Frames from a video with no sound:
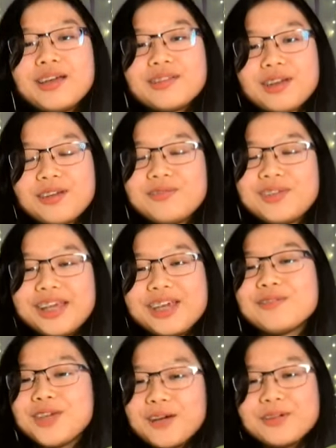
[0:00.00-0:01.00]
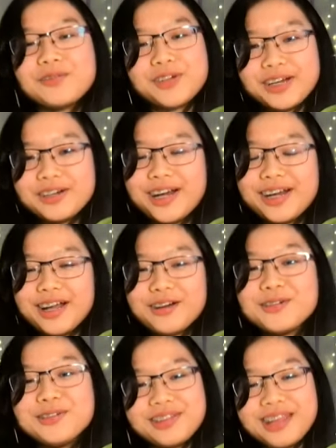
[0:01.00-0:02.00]
So I feel like if you have a friend right
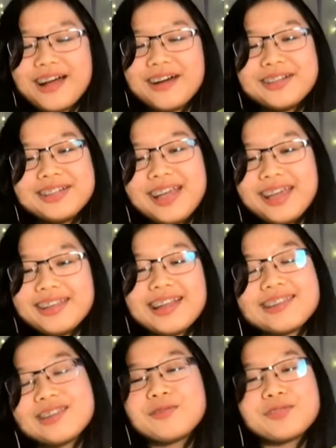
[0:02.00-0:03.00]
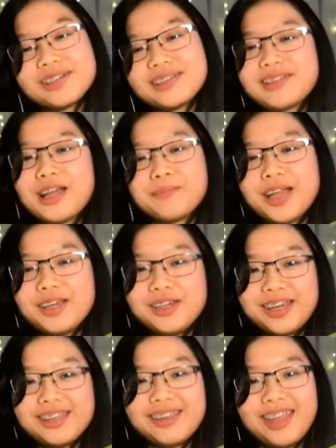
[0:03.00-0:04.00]
now who's down, that's the first step that you
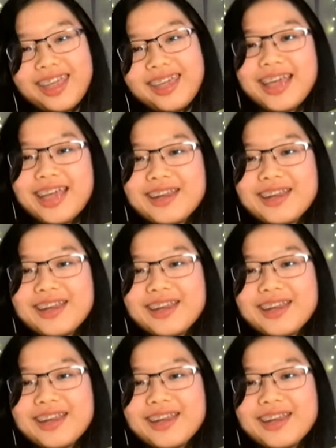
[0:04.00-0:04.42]
can take.